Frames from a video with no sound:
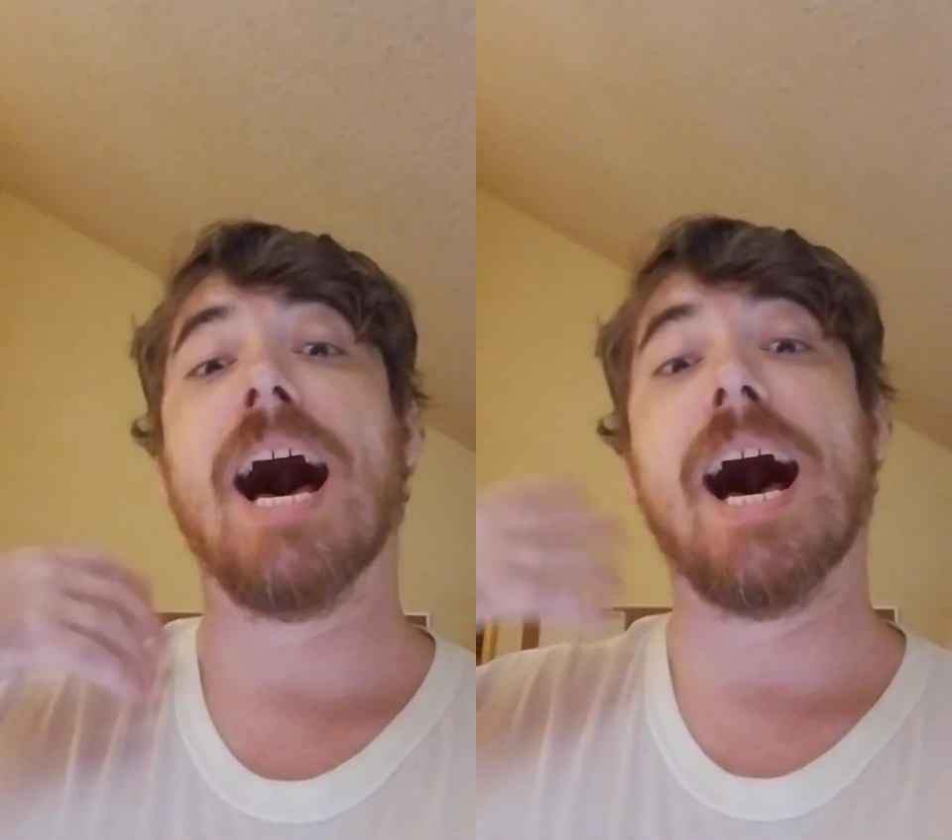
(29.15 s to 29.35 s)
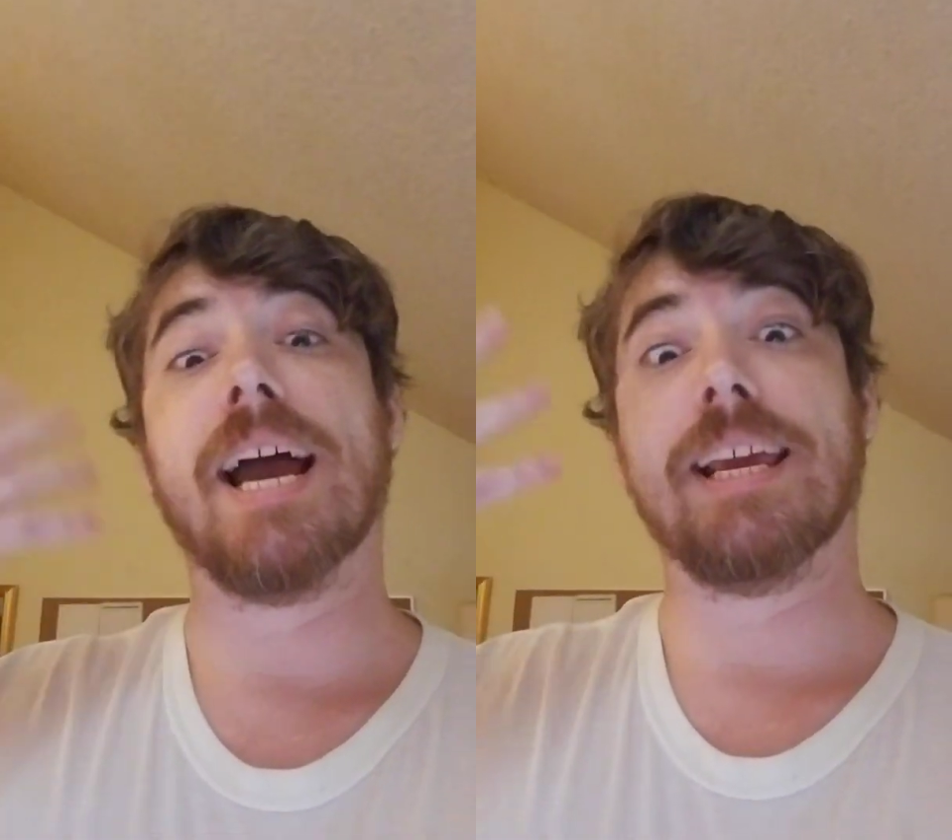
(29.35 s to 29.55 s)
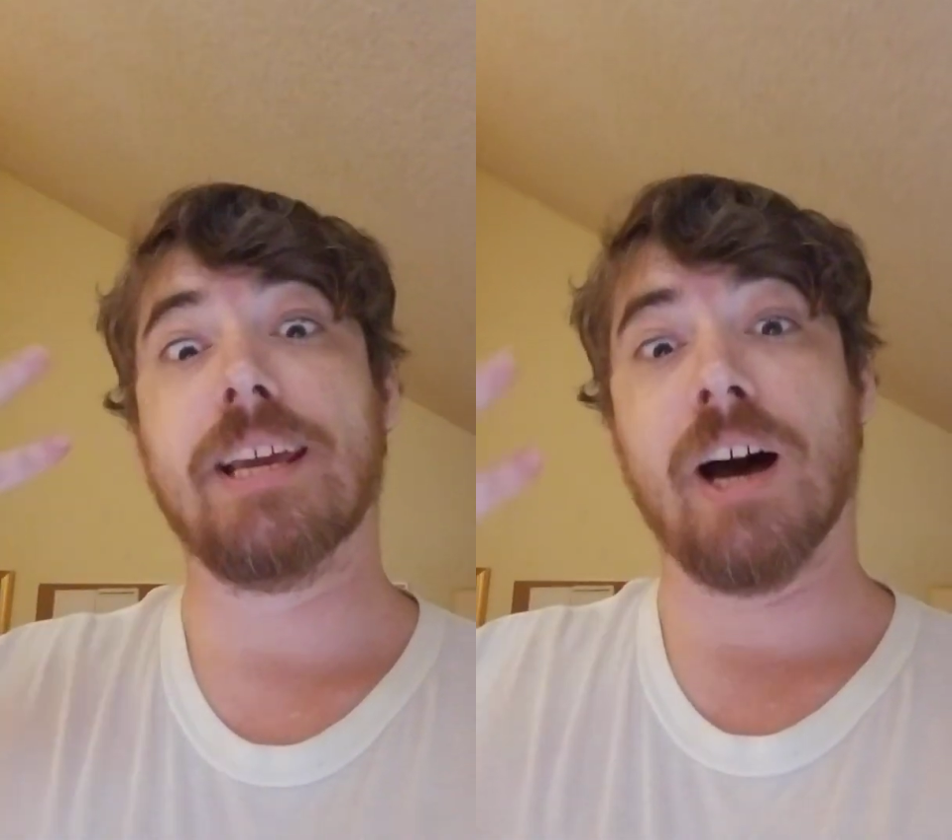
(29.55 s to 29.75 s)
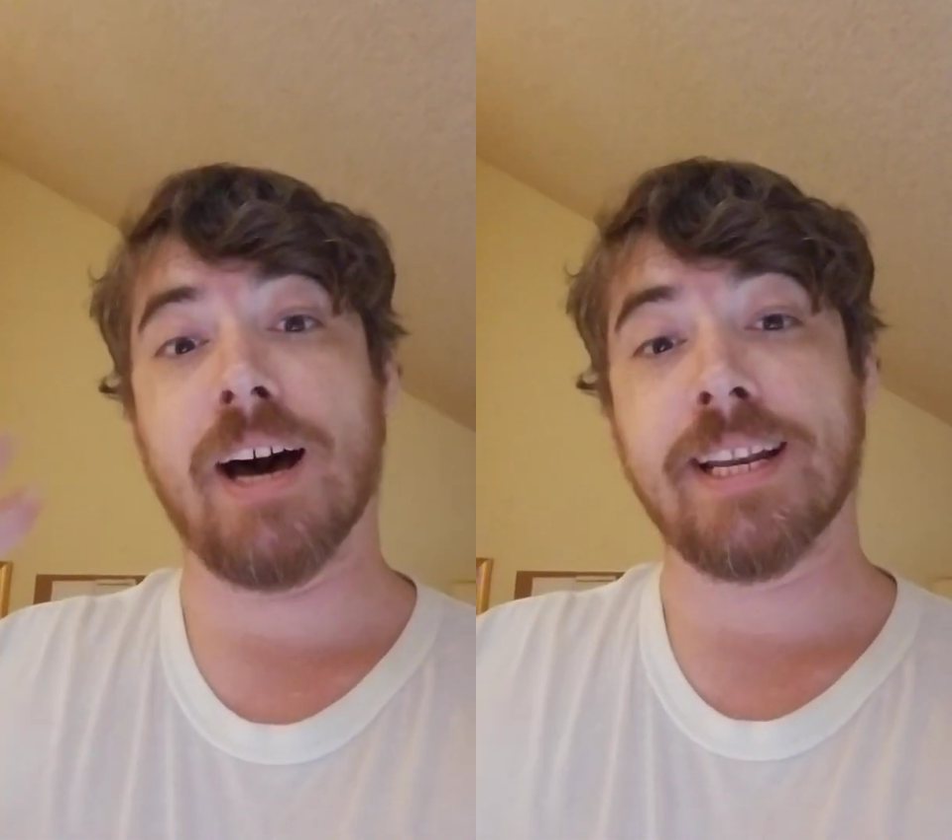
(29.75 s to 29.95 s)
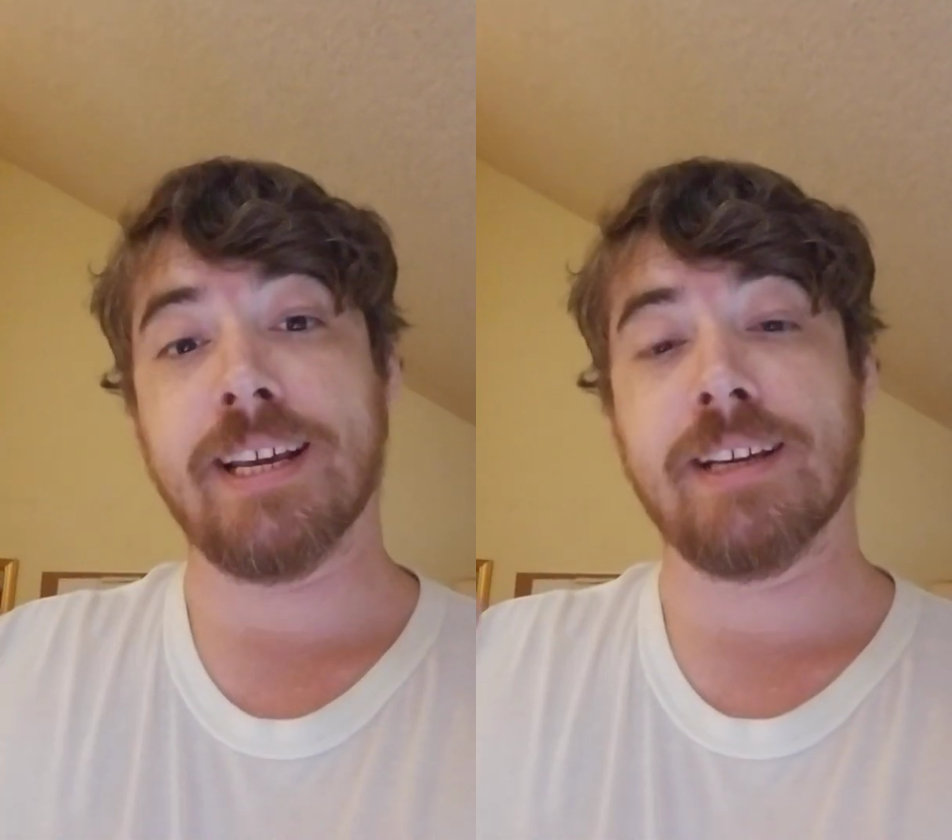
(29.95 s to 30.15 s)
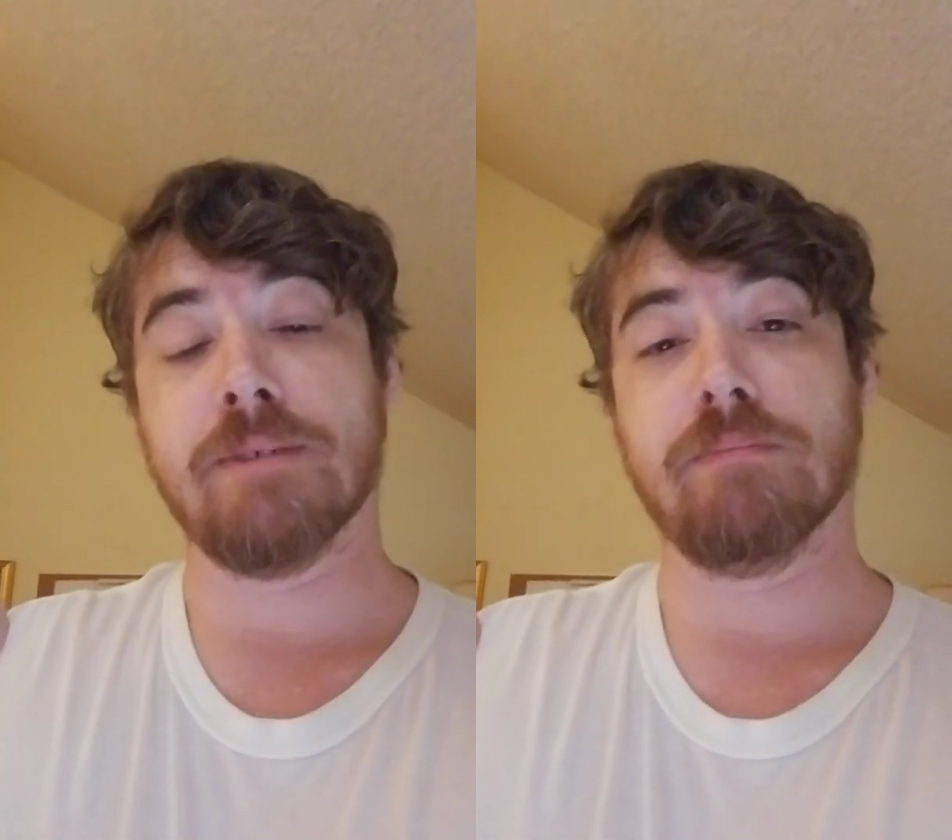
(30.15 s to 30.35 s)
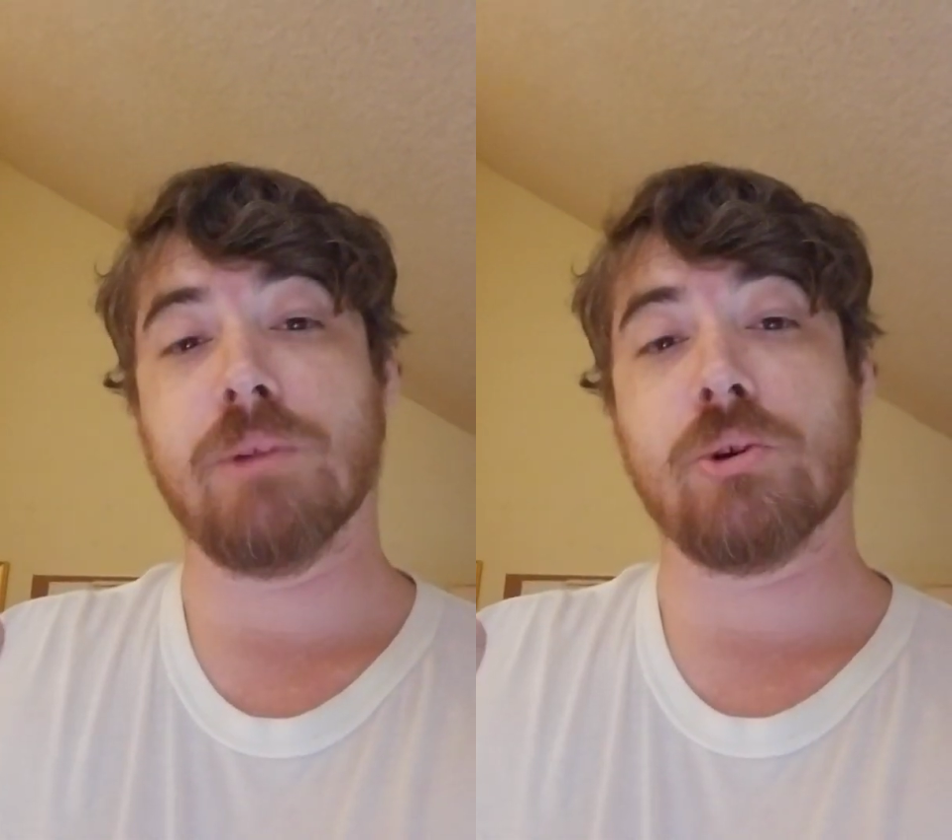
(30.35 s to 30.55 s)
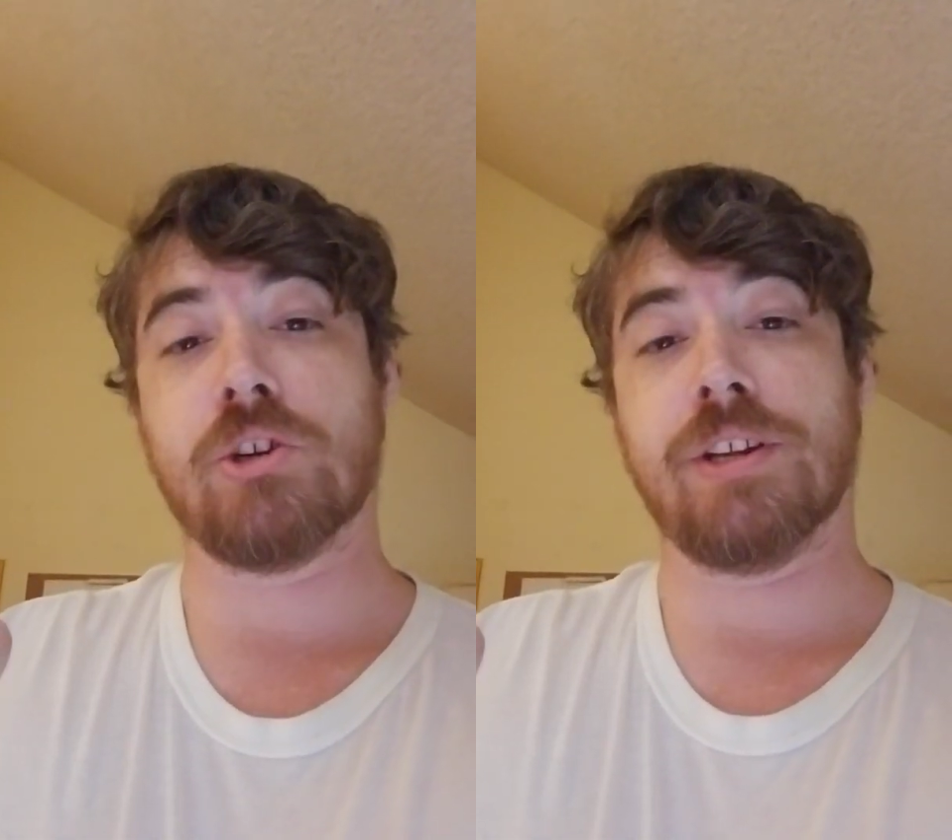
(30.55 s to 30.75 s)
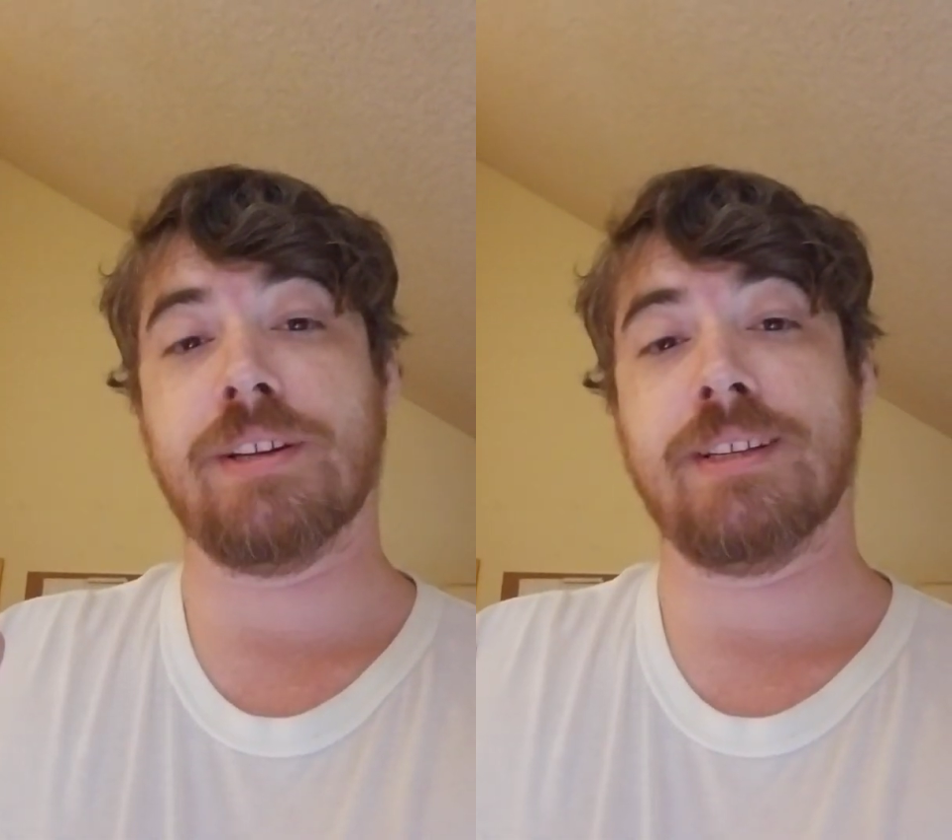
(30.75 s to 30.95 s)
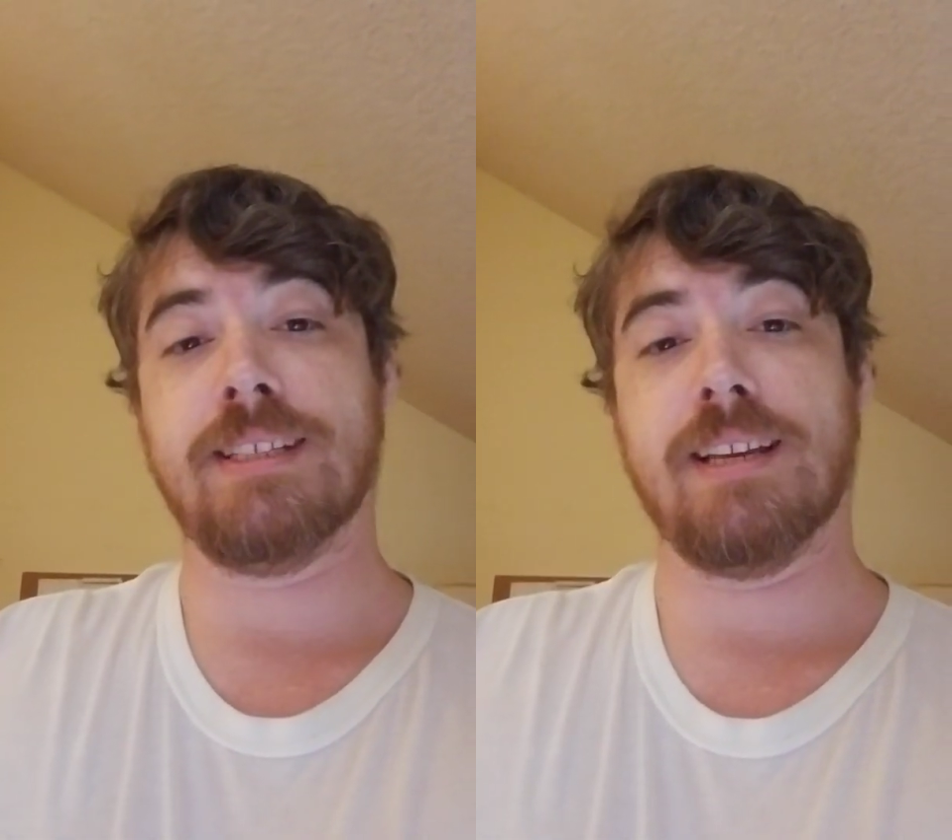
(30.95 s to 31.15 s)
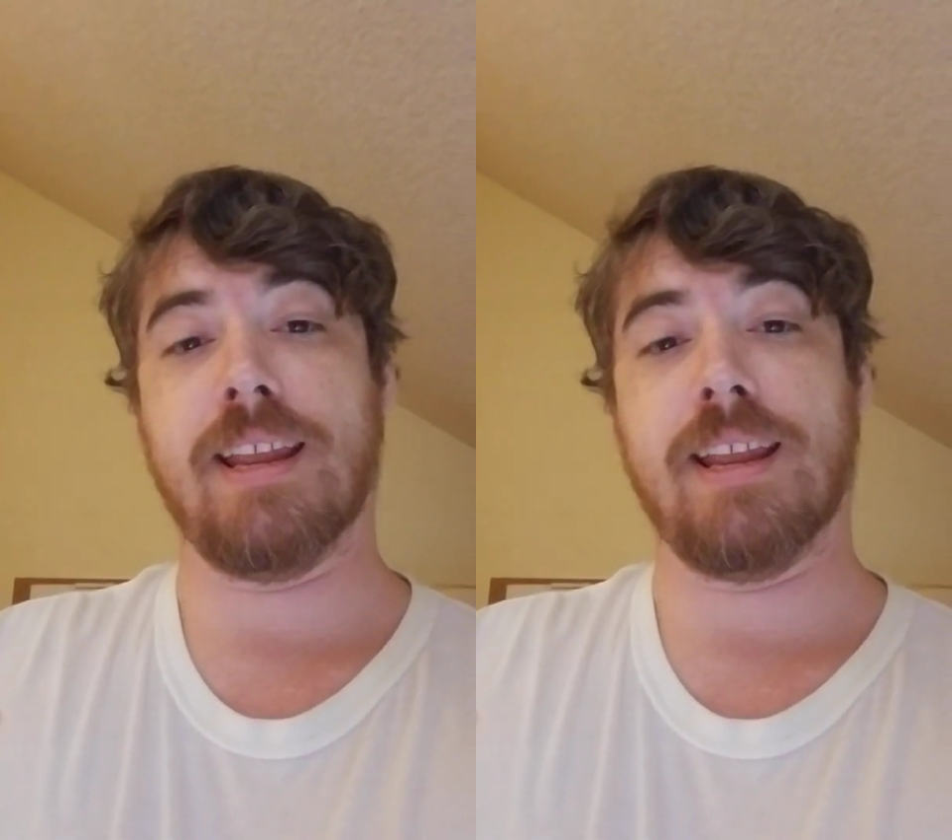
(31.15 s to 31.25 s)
a yawning motion,